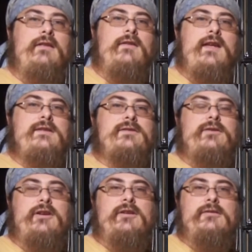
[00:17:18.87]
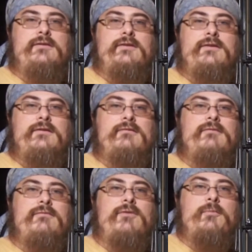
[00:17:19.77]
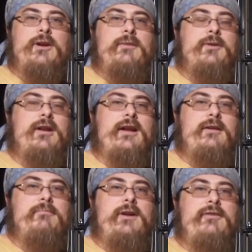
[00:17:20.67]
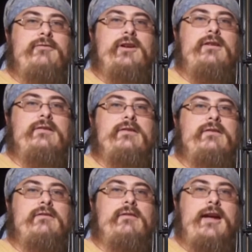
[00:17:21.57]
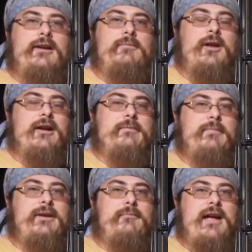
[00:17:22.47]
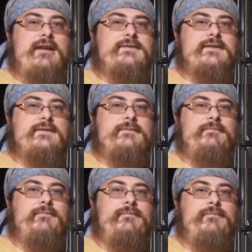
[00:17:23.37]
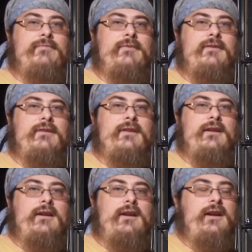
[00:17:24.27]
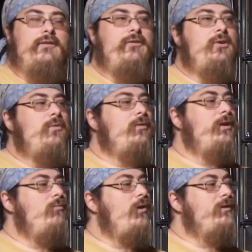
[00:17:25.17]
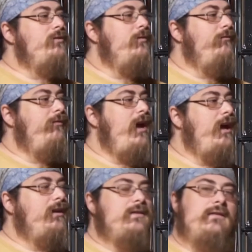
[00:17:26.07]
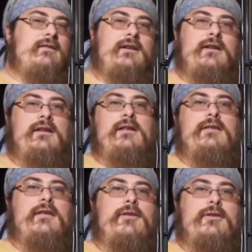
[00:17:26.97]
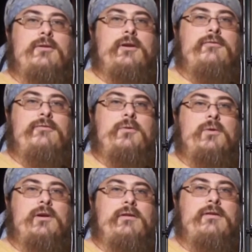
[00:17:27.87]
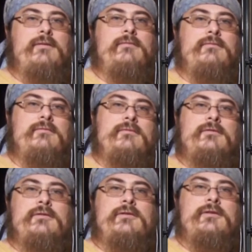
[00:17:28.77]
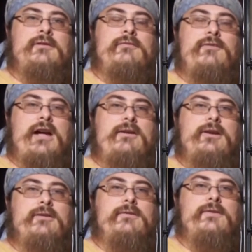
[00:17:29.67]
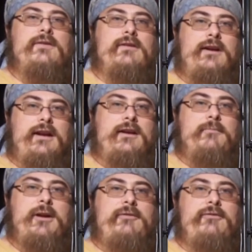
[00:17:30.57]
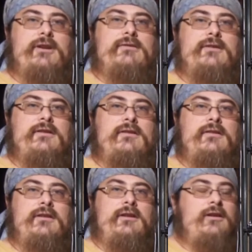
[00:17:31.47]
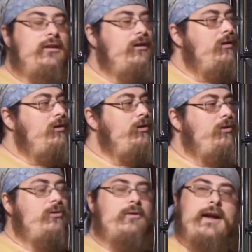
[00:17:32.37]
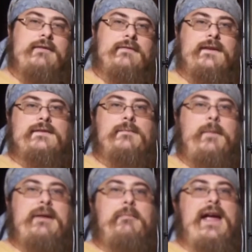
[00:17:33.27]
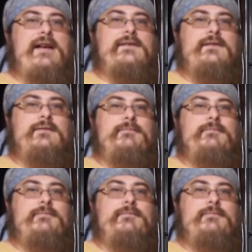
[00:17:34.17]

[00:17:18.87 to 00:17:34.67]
These are used for manipulating bit fields and applying bit masks. If you only want to affect the third and fourth values in a bit field, you create this bit mask.